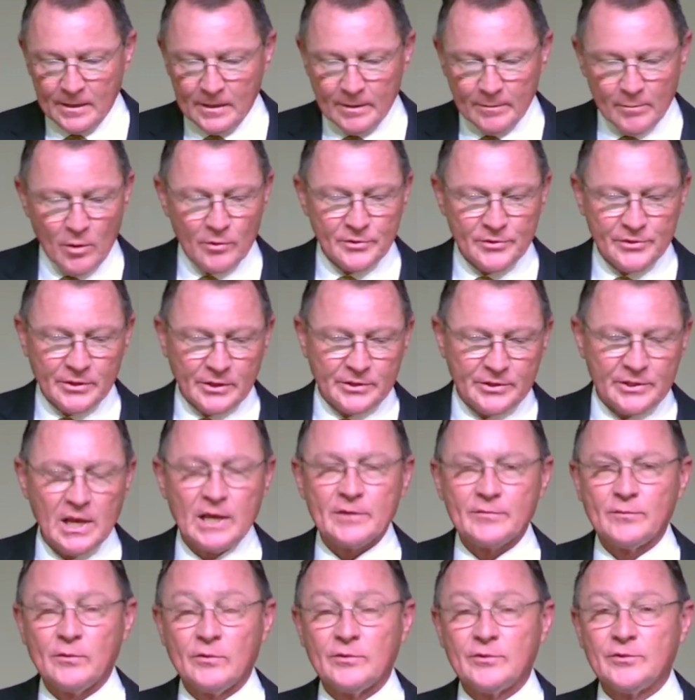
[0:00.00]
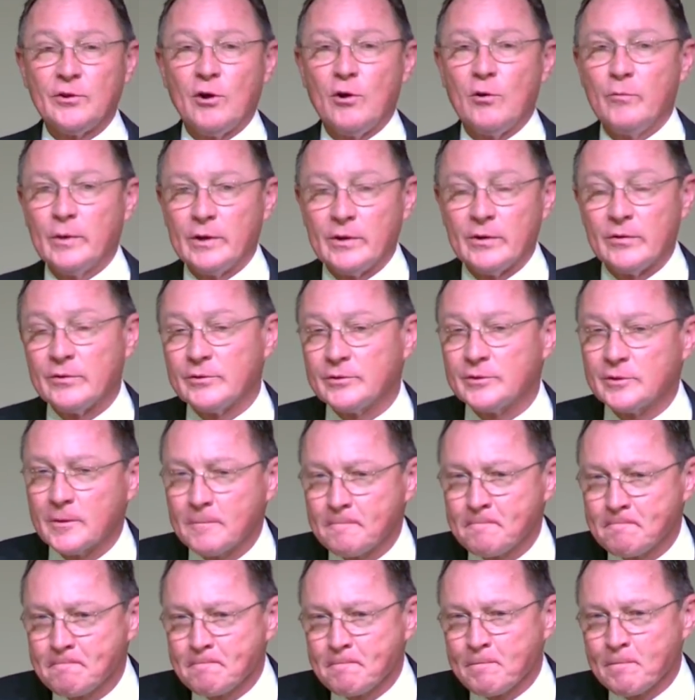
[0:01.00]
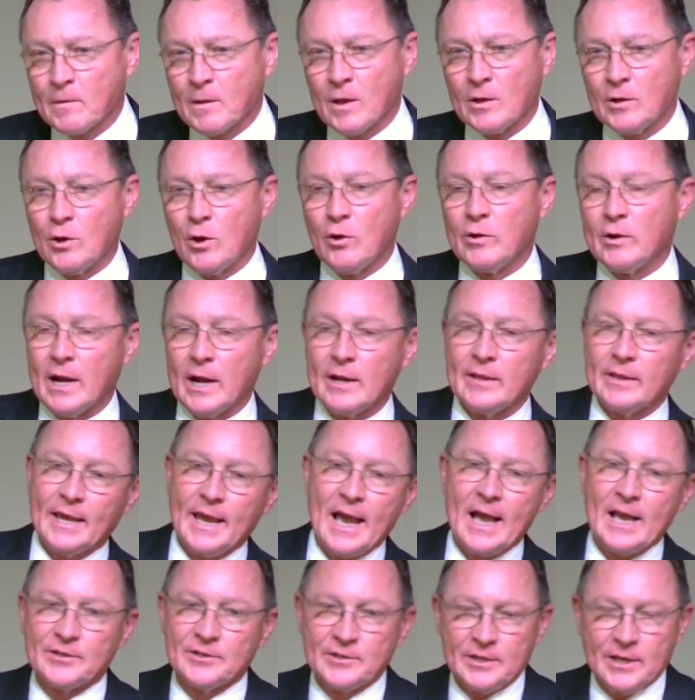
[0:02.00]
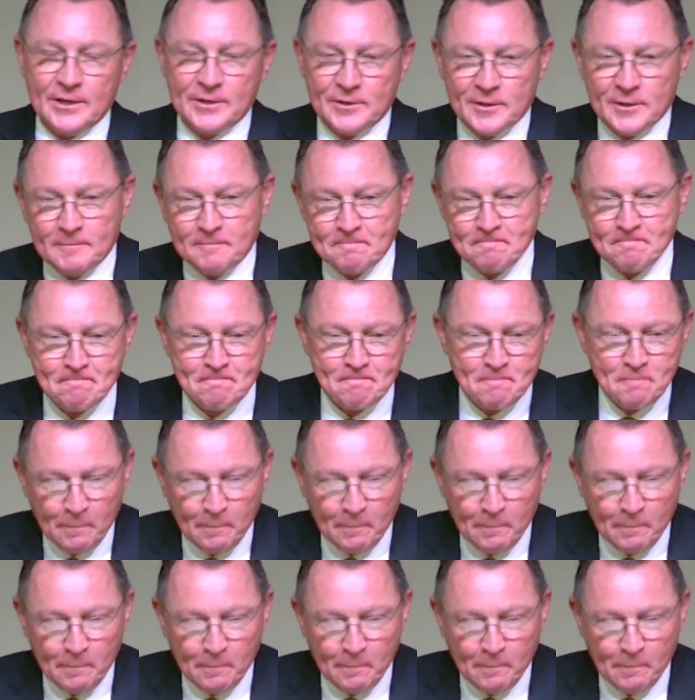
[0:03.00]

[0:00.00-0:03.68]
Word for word: The most successful soul winners go down to the gas station.